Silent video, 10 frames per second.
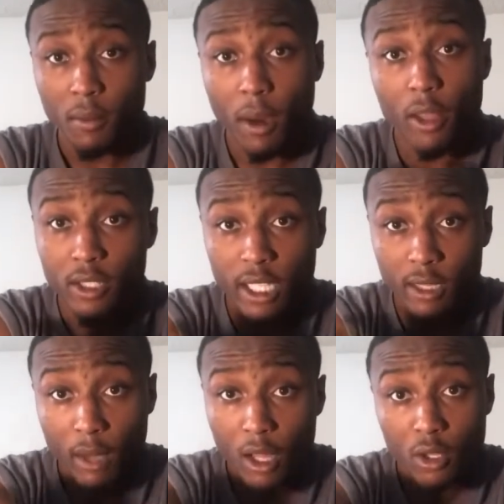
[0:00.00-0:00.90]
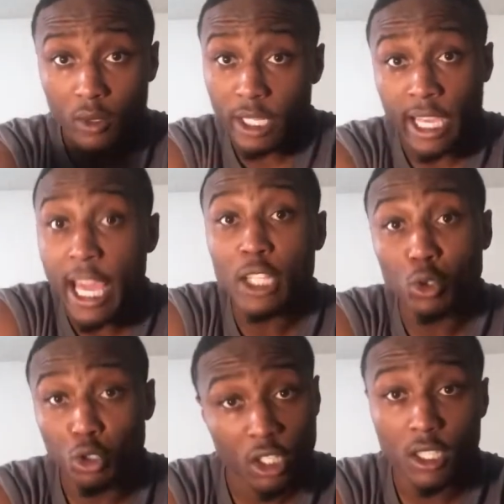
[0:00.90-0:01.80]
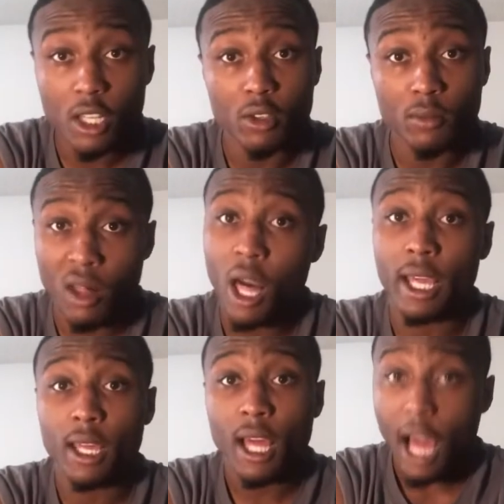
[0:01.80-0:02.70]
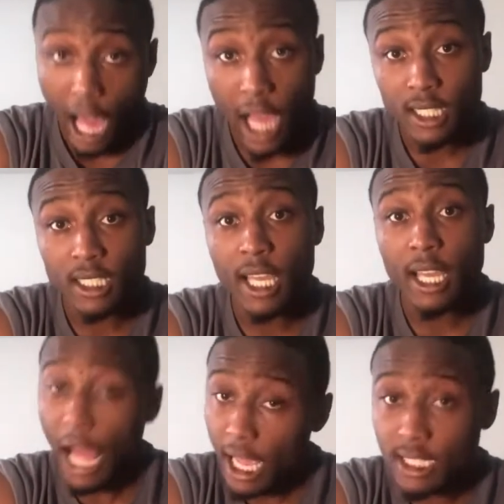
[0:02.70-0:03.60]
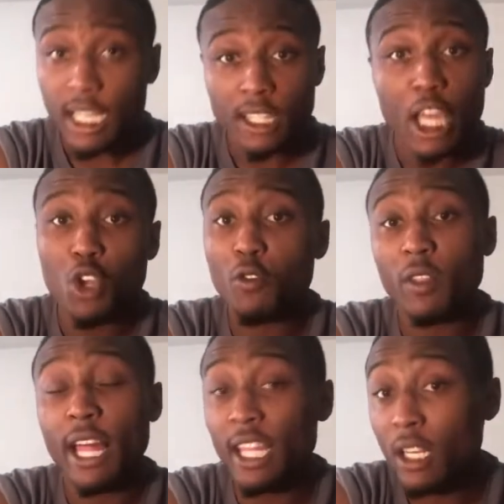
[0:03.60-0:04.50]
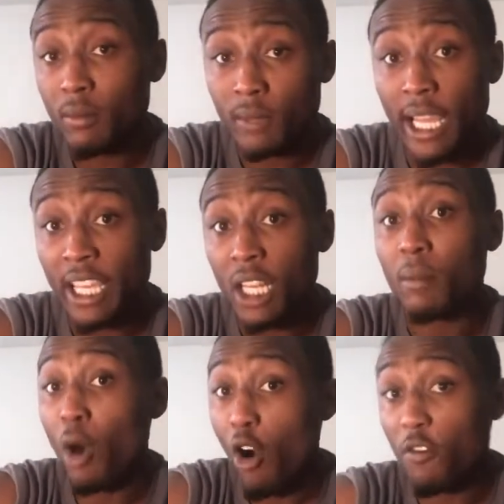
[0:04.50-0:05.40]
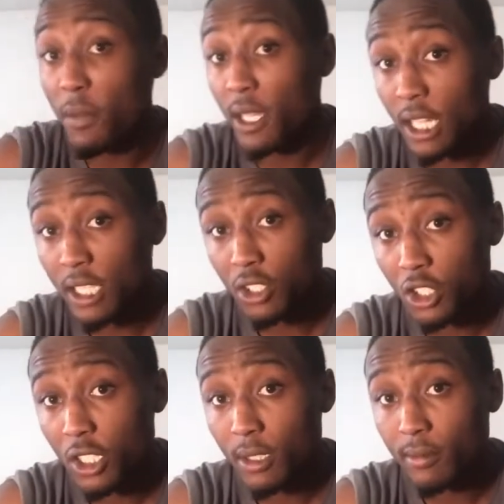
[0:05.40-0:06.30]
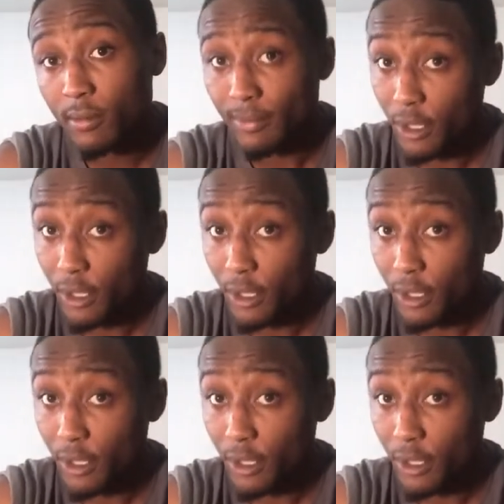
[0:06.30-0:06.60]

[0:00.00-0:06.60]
My other old nigga, he didn't do shit either. So, like, I could say thank you for, like, letting him, like, get him off me at least and shit.